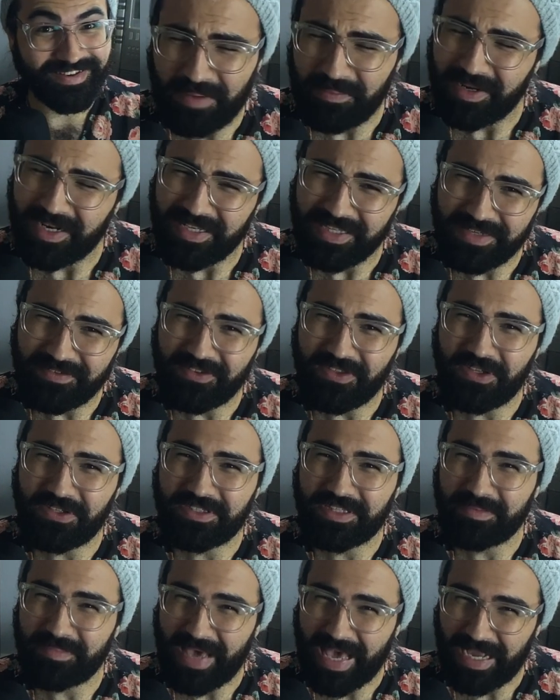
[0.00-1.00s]
I'm kind of leaving those
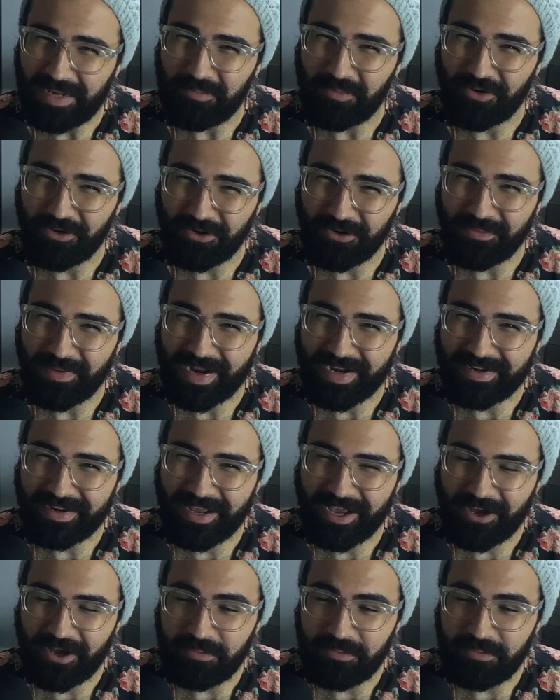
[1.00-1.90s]
in the back burner right now.